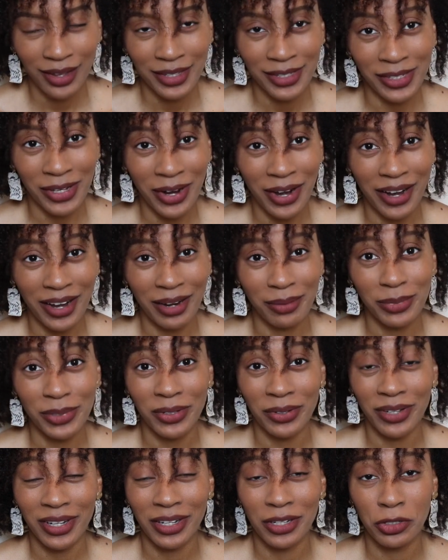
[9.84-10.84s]
Sorry, I'm
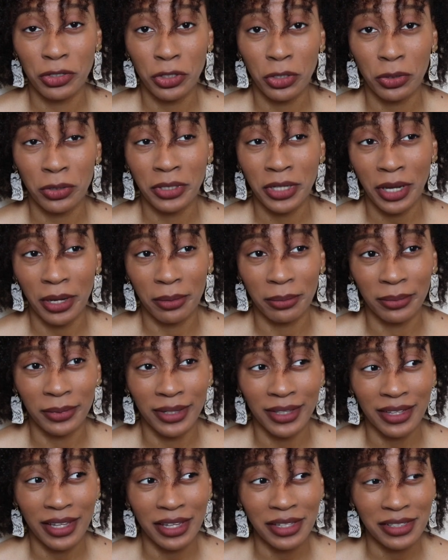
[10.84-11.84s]
still getting choked up,
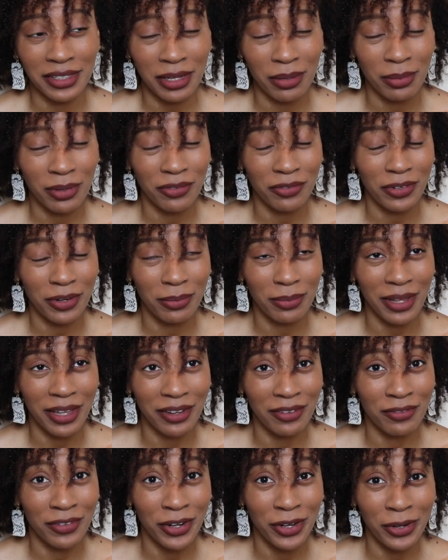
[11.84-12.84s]
and that's coming from
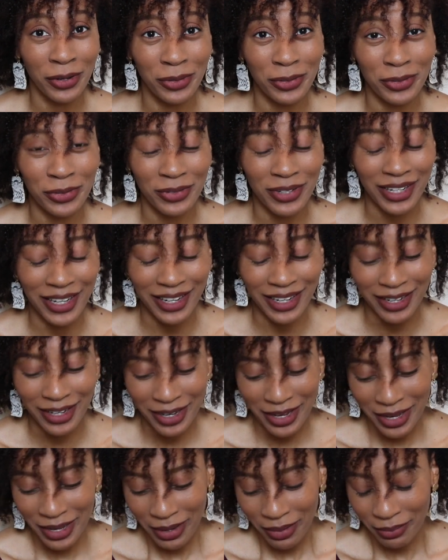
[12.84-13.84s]
like Virgo's reading.
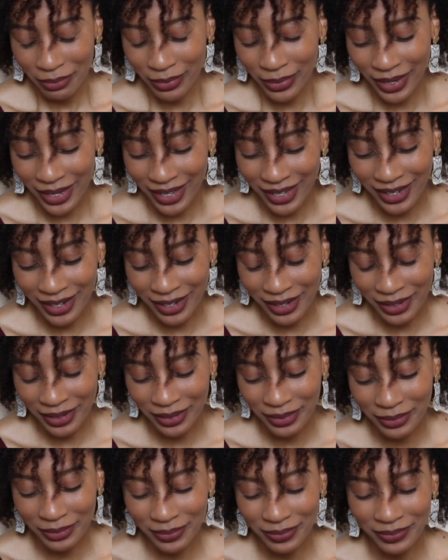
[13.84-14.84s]
But
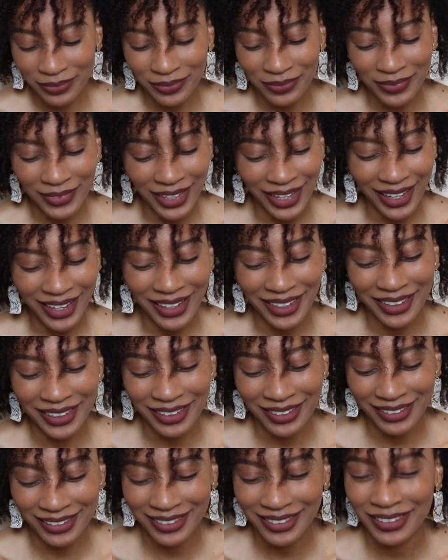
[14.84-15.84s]
um, yeah,
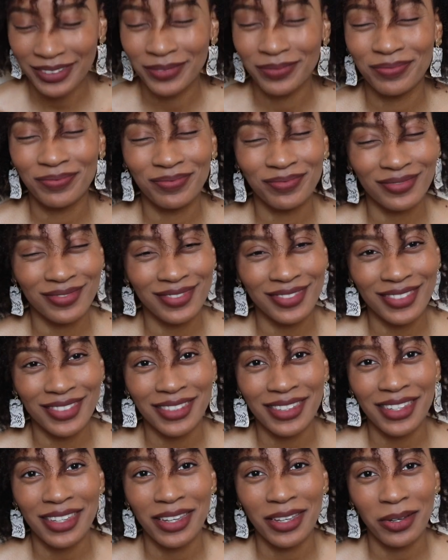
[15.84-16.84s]

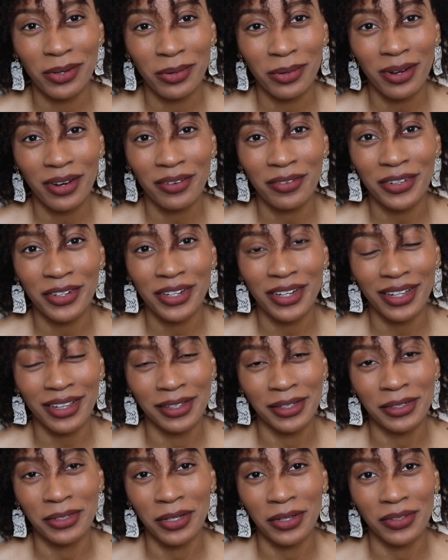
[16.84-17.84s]
whoever
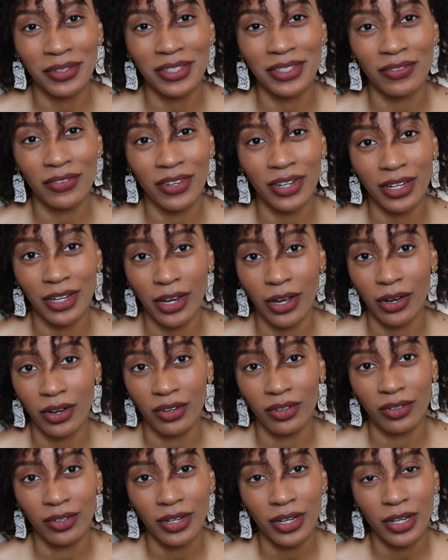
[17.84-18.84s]
clicked on this
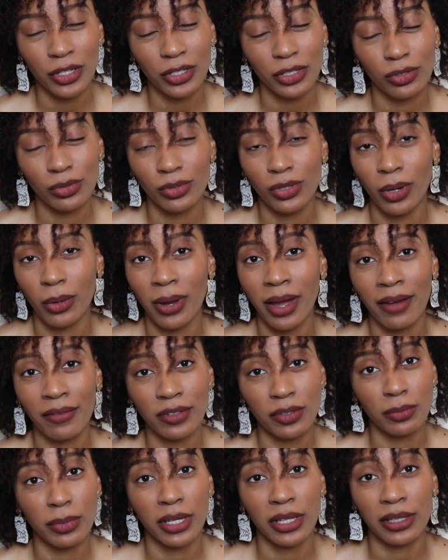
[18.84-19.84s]
video, you don't have
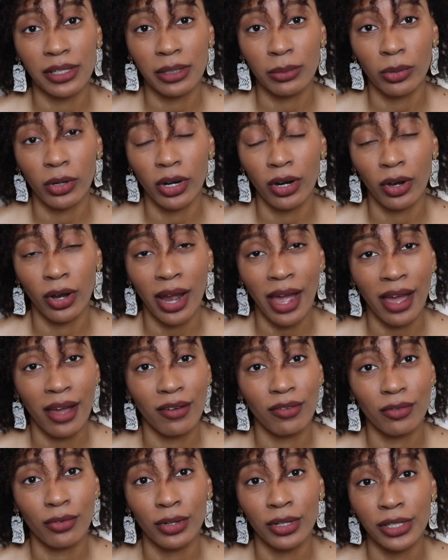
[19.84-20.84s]
to be a Libra or
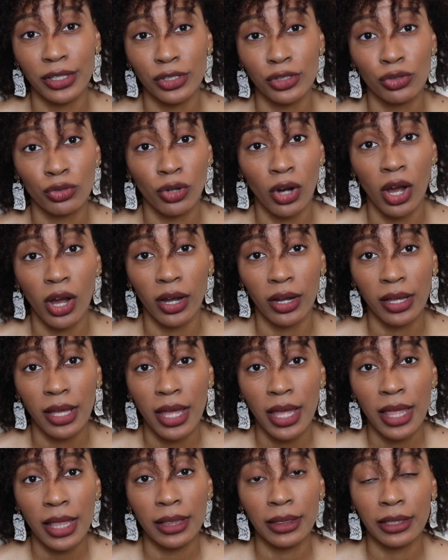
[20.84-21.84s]
have really strong
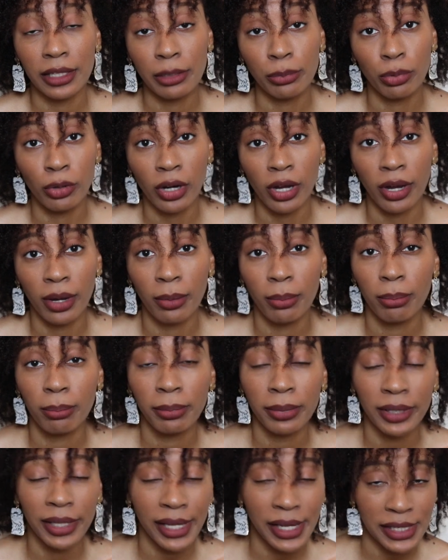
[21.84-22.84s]
Libra
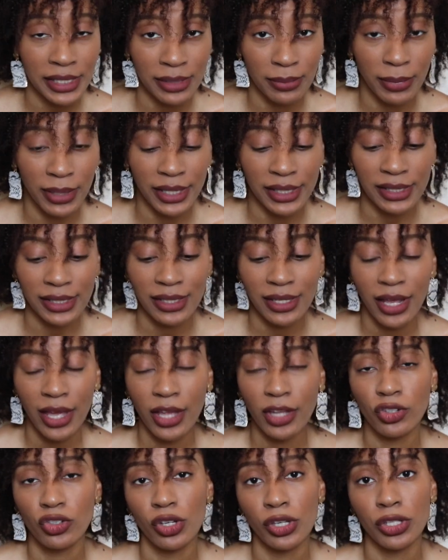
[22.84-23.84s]
placements.
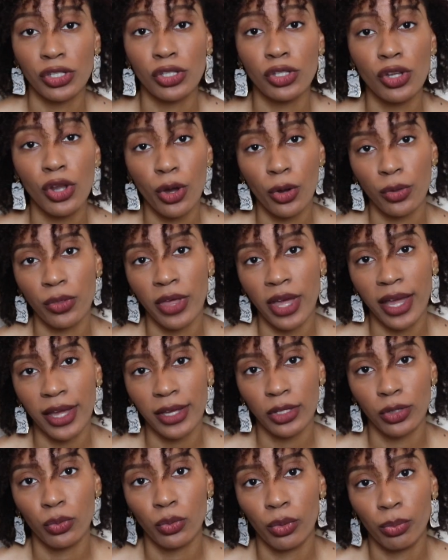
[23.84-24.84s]
Just know
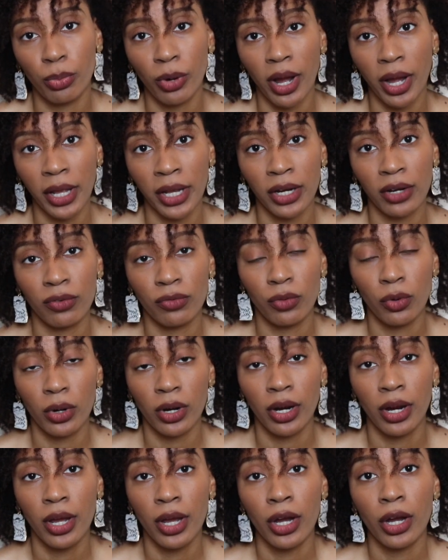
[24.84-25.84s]
that you were brought here
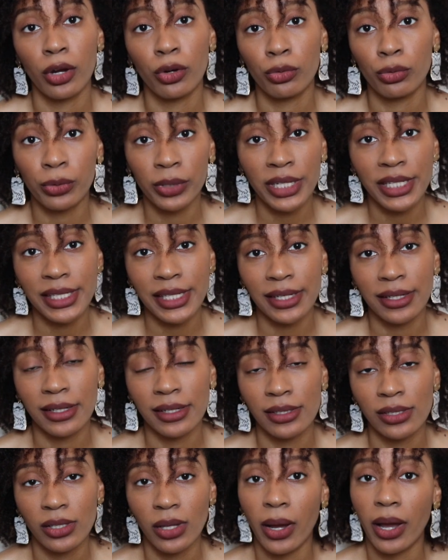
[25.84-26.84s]
for a reason,
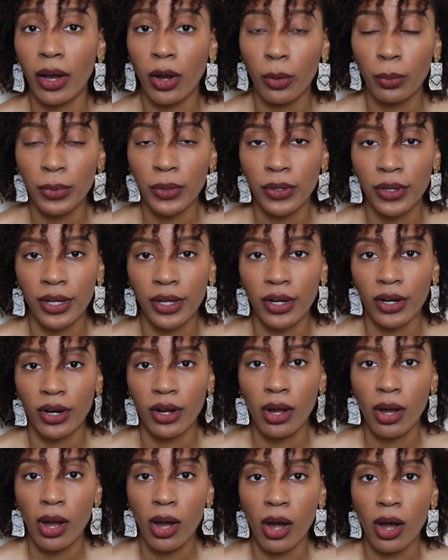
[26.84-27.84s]
and so I hope you hear
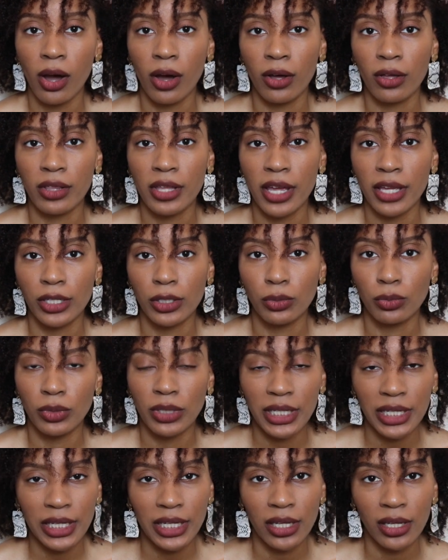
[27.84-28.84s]
all that you
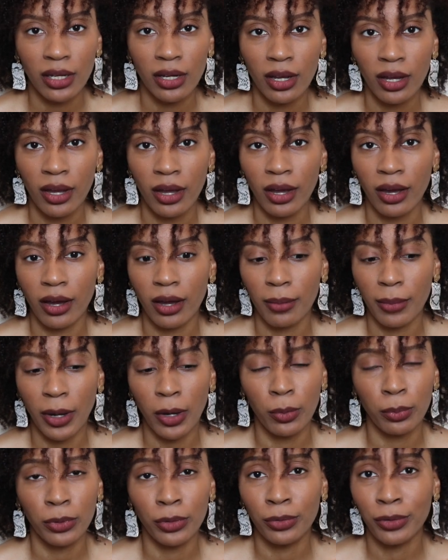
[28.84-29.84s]
need. Um, I
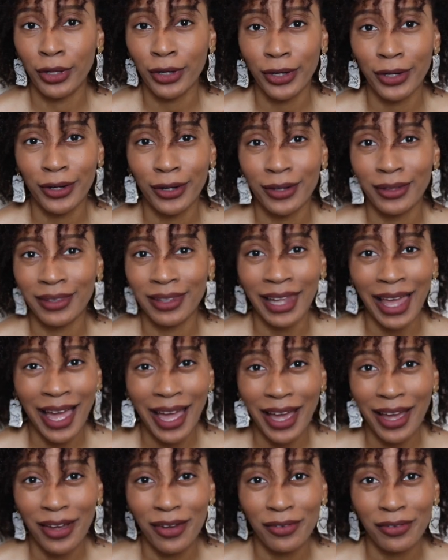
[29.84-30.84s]
hope you learn,
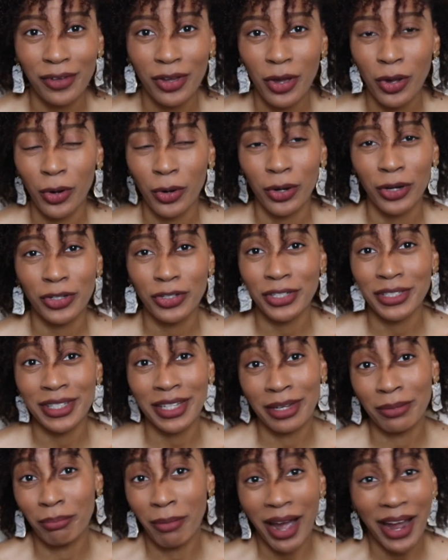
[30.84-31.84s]
laugh, or
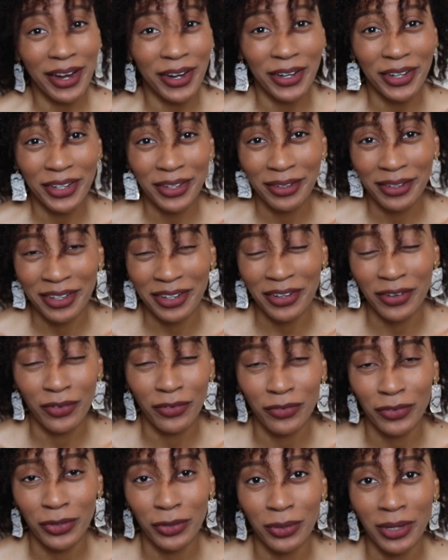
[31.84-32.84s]
just admire if
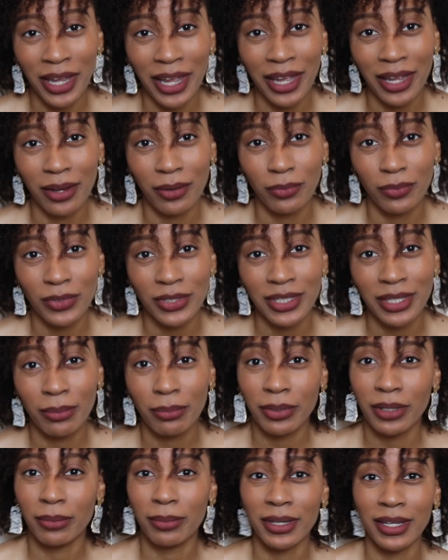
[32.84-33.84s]
you came
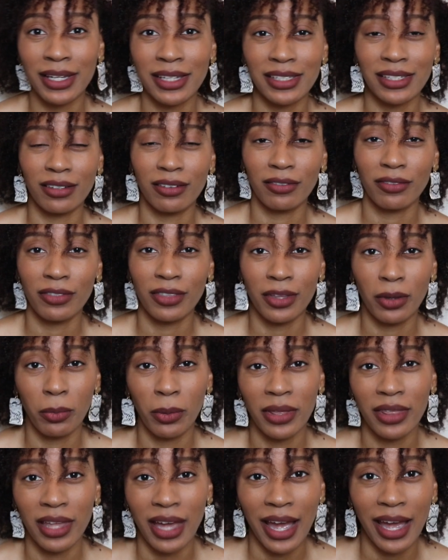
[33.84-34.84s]
simply because of the
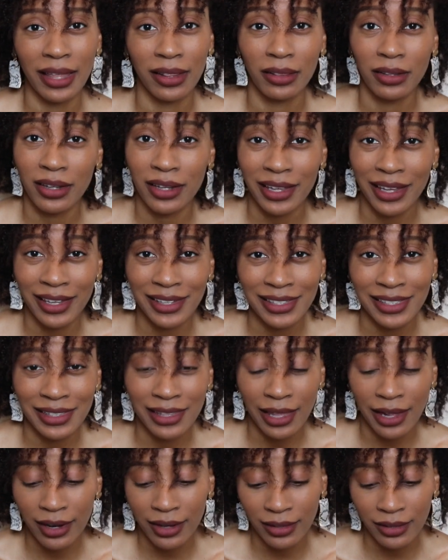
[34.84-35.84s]
way that I look
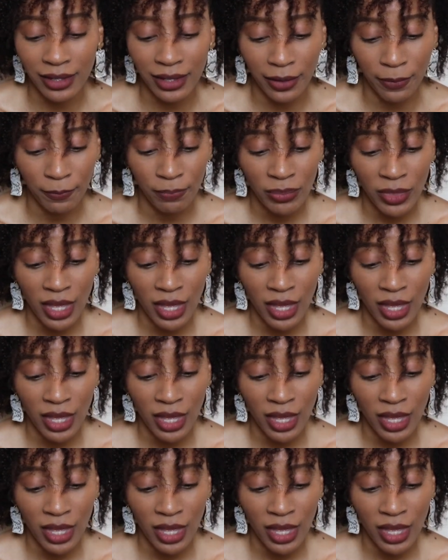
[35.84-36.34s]
aesthetically.